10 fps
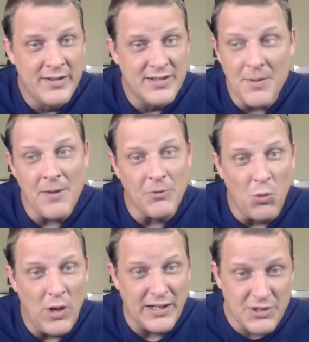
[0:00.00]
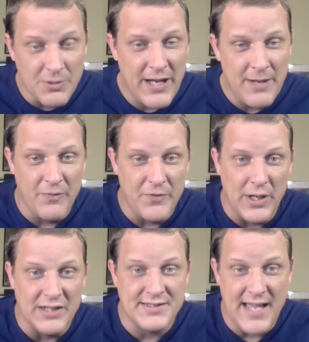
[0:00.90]
To be able to watch a pay per view
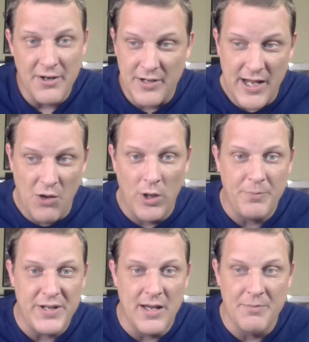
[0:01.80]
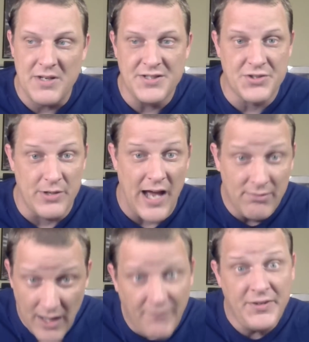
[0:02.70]
on Saturday at 1 p.m. Eastern, I
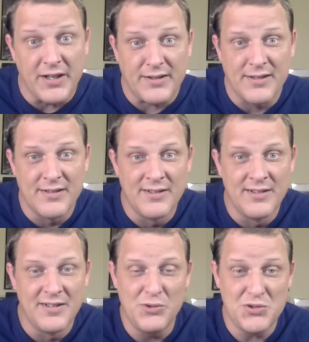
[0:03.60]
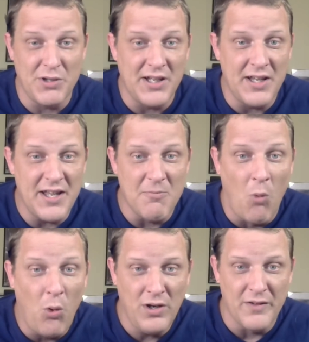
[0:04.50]
loved it. Wish we could get
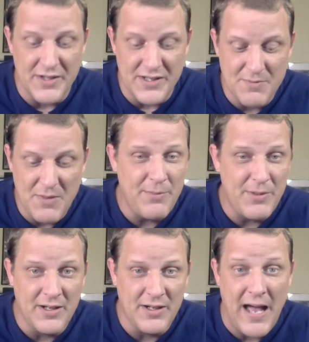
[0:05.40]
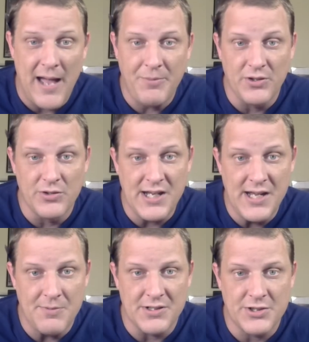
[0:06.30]
more of this. Maybe an unpopular
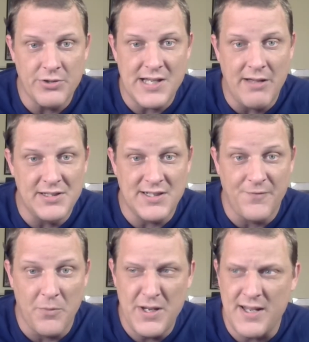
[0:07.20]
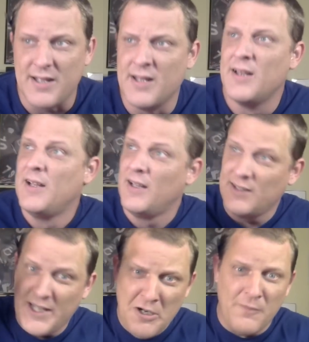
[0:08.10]
take, but it sure as hell isn't for me.
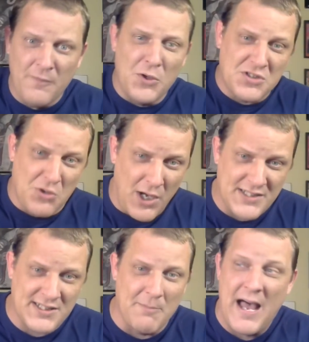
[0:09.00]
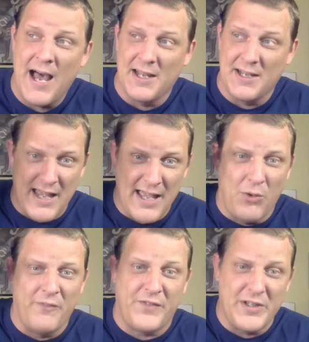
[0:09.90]
Let our folks across the pond have
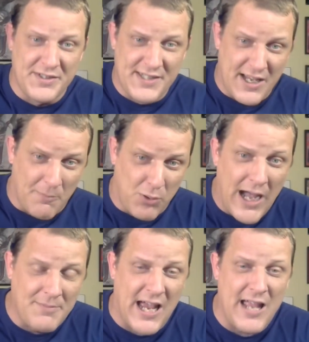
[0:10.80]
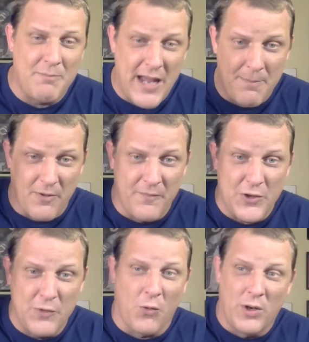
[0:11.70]
what feels like a primetime pay per
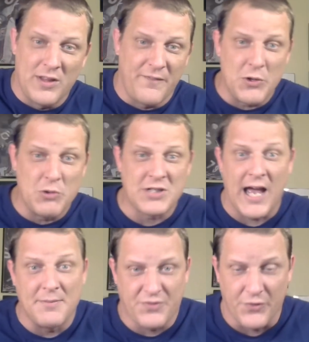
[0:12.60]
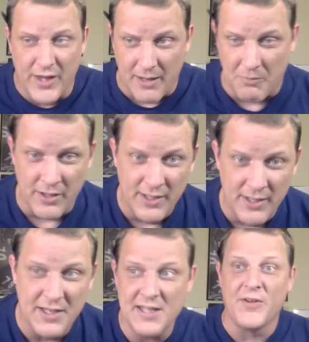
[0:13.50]
view for one of the few times for them.
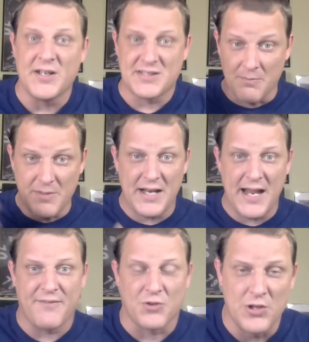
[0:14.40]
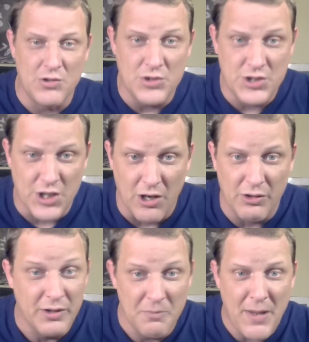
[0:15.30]
Give us a mid afternoon
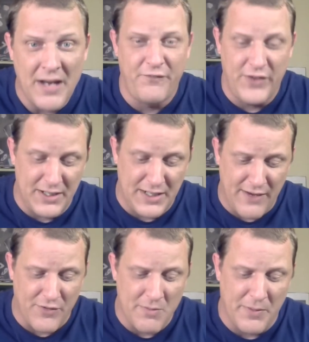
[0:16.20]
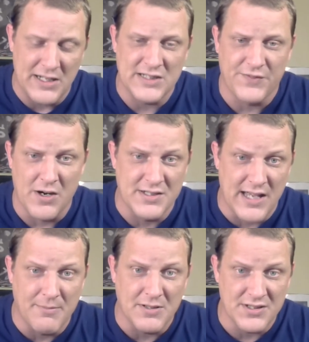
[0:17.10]
show. It benefited everybody as far as
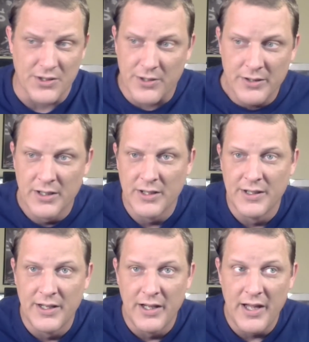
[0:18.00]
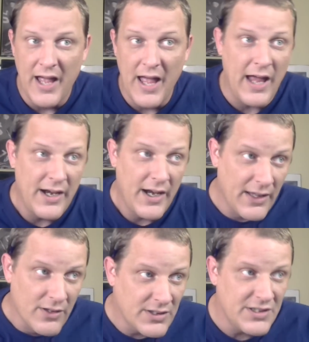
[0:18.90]
I'm concerned. And
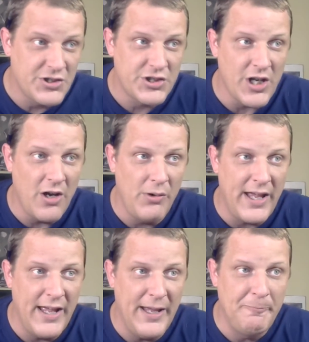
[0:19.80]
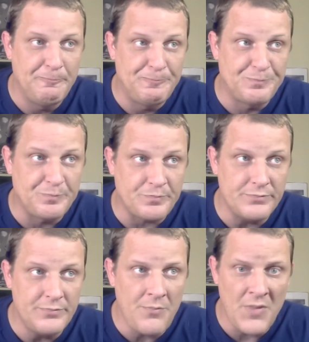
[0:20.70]
I look at the show and
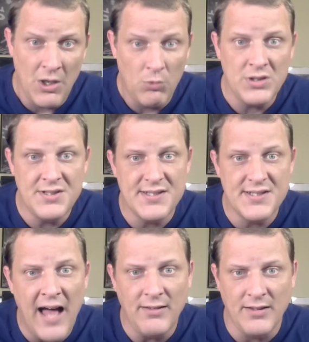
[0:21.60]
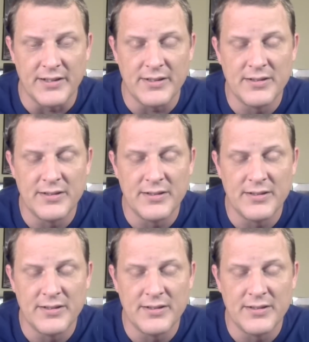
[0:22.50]
it was solid.